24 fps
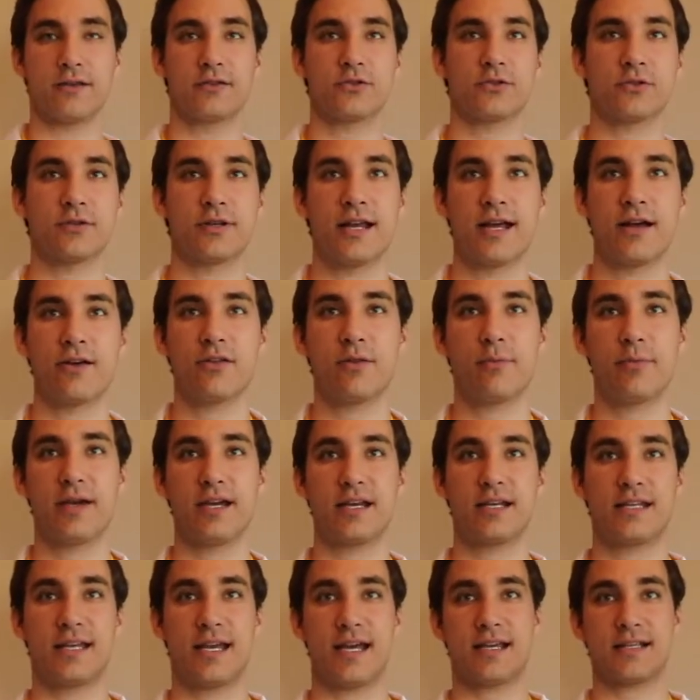so now the
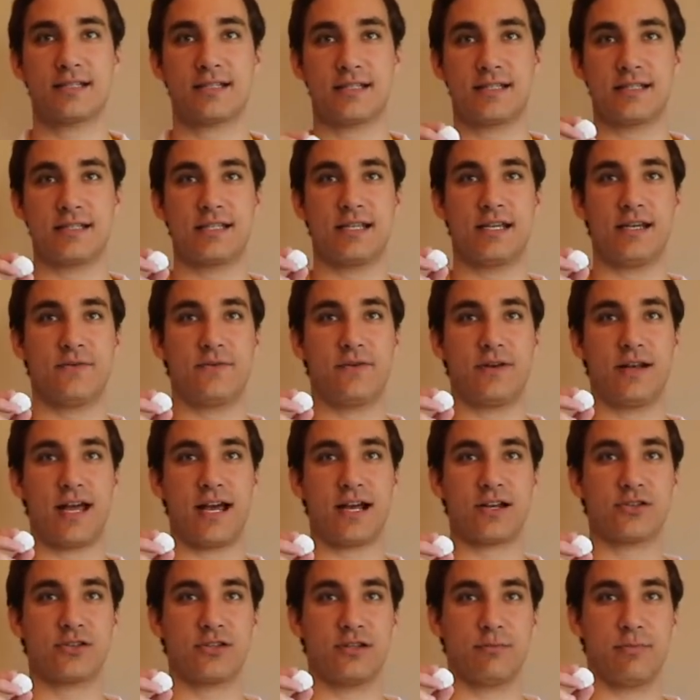big test to see if it
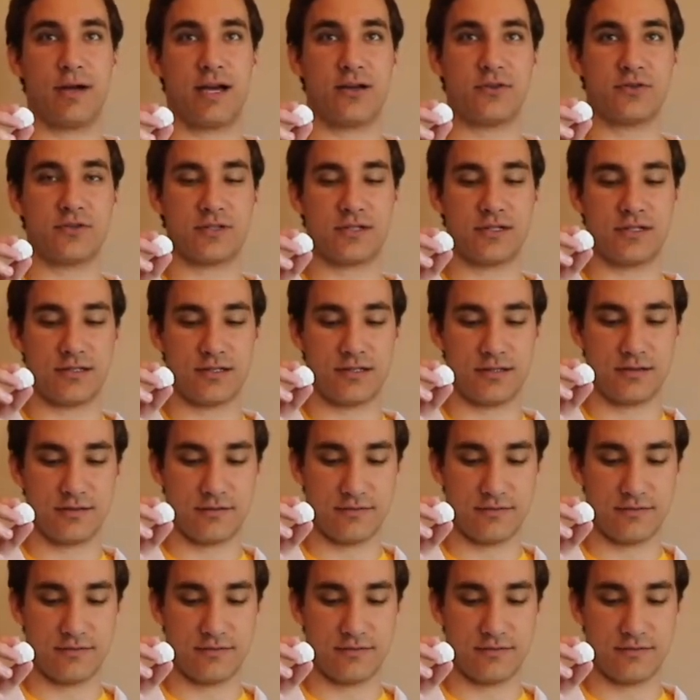actually bounces.